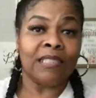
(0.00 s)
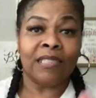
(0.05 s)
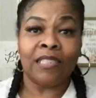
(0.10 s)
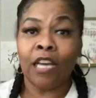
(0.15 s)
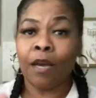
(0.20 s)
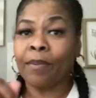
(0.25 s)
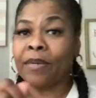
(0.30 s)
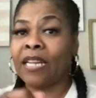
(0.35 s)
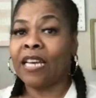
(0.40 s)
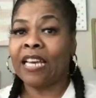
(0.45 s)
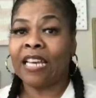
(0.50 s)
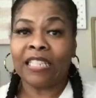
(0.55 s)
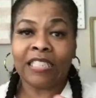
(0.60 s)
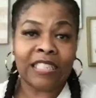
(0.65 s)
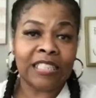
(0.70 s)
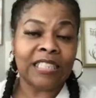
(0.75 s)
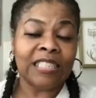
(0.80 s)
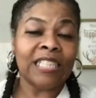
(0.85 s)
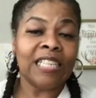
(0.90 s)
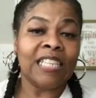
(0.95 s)
double
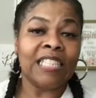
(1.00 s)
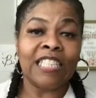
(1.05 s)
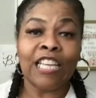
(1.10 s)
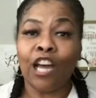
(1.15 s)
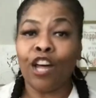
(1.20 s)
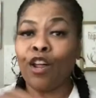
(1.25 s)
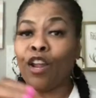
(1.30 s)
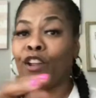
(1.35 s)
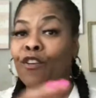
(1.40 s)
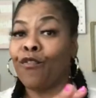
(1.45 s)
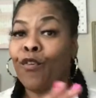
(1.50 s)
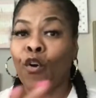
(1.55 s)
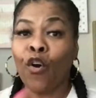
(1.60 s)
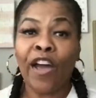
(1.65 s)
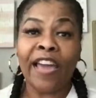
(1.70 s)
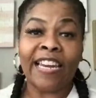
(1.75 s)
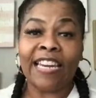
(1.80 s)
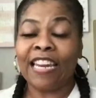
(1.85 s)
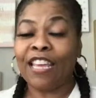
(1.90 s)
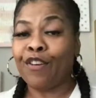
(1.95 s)
dutch, y'all
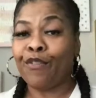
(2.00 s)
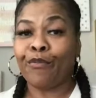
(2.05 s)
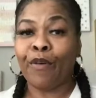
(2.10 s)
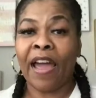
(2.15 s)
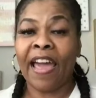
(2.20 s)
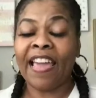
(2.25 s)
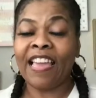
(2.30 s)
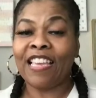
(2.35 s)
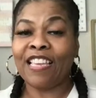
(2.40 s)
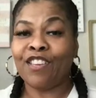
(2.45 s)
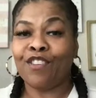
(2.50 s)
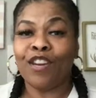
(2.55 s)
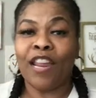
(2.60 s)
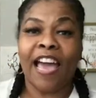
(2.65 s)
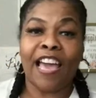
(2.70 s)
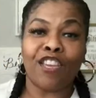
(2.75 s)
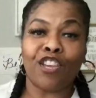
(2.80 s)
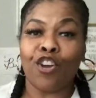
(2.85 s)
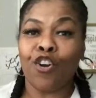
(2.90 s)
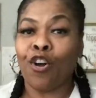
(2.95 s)
avoiding it, right? You know
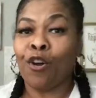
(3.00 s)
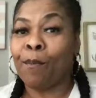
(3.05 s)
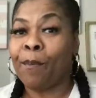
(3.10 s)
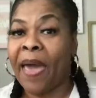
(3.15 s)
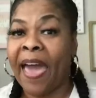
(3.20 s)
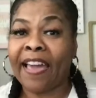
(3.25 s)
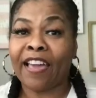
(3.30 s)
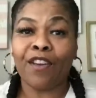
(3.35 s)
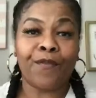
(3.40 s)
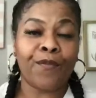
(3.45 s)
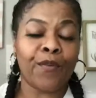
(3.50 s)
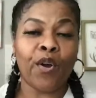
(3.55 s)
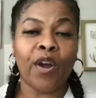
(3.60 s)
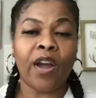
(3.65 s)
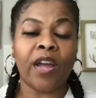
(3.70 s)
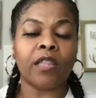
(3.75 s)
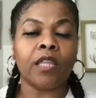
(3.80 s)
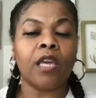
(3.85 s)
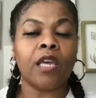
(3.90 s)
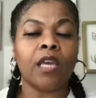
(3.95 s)
how you going back and
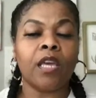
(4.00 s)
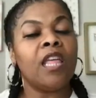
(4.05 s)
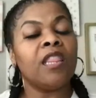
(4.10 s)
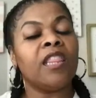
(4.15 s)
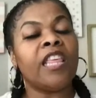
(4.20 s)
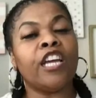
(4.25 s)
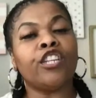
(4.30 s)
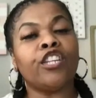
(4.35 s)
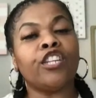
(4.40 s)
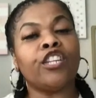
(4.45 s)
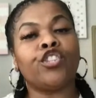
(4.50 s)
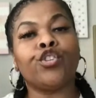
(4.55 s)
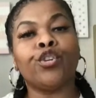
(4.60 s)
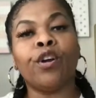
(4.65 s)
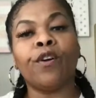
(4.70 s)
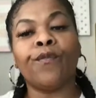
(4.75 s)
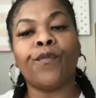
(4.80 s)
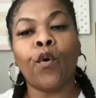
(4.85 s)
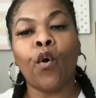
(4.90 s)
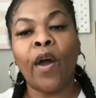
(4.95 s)
forth that you're
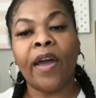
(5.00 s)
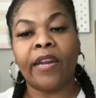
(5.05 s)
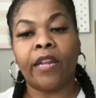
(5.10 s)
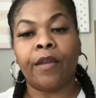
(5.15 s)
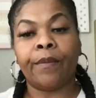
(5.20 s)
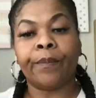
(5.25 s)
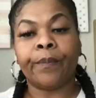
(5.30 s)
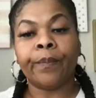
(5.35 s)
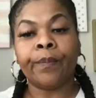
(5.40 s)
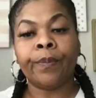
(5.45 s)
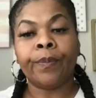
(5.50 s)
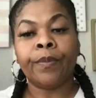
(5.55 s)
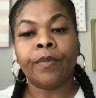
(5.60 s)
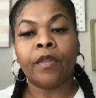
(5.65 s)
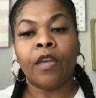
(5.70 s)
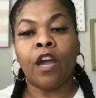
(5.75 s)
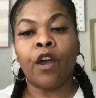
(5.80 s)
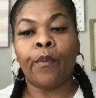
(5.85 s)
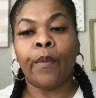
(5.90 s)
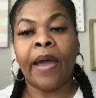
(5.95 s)
avoiding.
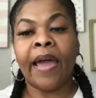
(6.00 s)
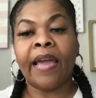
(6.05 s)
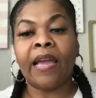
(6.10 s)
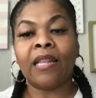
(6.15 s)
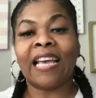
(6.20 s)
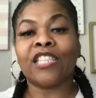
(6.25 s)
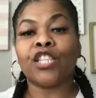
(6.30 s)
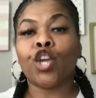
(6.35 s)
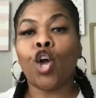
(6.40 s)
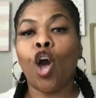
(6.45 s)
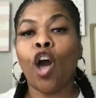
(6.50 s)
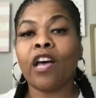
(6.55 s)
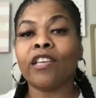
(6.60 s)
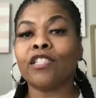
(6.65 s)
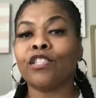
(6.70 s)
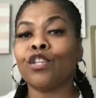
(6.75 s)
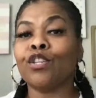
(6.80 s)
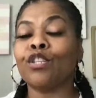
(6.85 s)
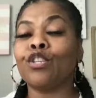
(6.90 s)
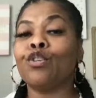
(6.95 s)
All right? That's
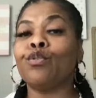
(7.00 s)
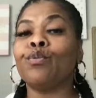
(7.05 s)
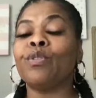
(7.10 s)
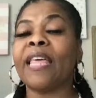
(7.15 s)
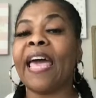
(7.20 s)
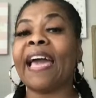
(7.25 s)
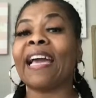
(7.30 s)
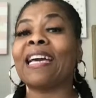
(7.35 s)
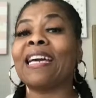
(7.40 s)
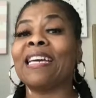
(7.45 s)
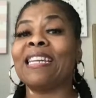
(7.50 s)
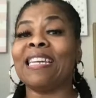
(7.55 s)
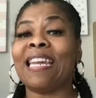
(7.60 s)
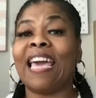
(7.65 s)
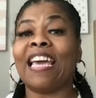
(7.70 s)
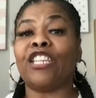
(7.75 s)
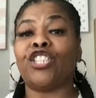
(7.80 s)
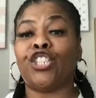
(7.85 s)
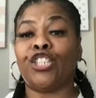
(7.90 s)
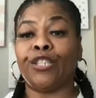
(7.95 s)
costing you that
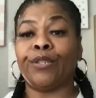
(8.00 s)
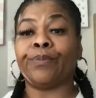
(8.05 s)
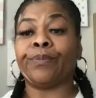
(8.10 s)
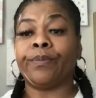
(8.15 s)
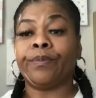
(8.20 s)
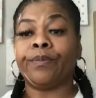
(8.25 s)
connection.